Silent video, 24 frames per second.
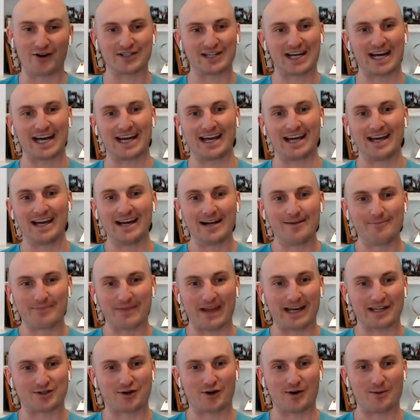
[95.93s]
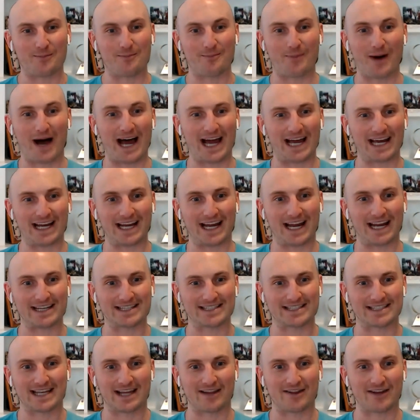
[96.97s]
I, I started buying and
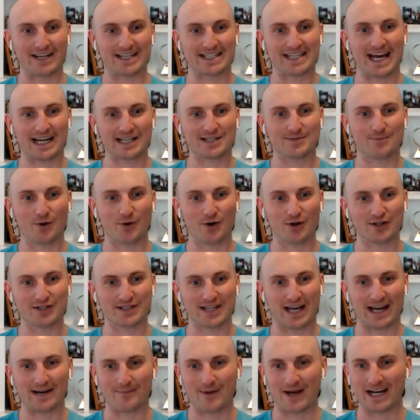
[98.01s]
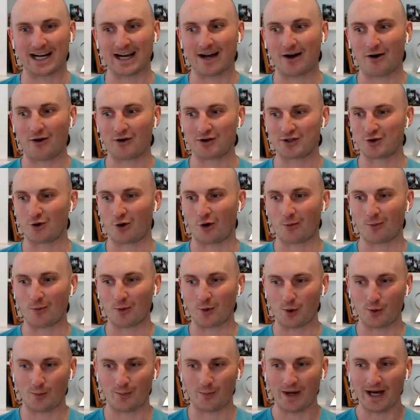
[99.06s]
selling textbooks out of my college dorm
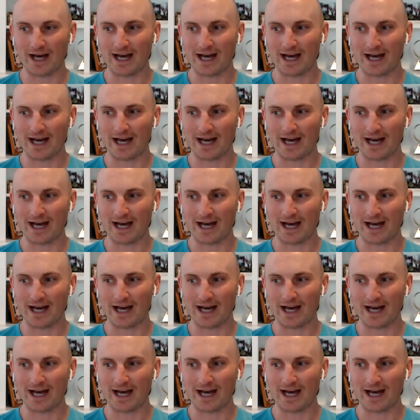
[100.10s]
room,